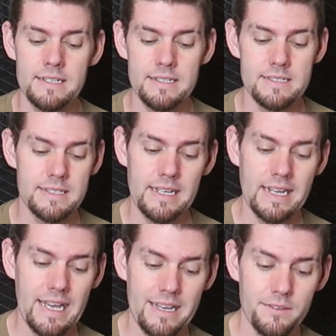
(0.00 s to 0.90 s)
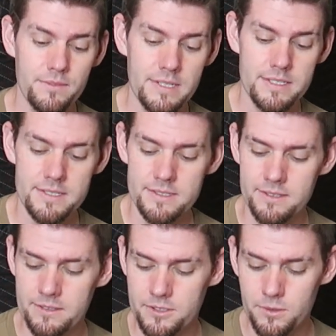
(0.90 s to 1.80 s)
does not have its
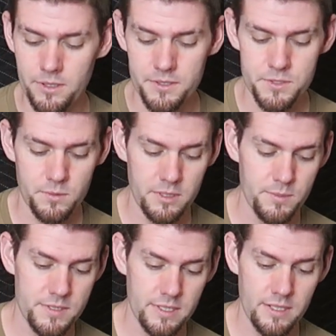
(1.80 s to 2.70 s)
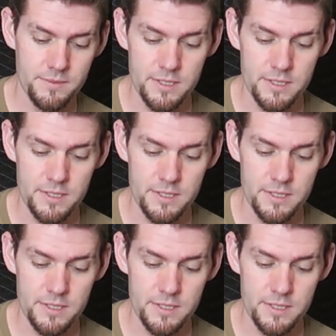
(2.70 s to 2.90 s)
notorious 20% off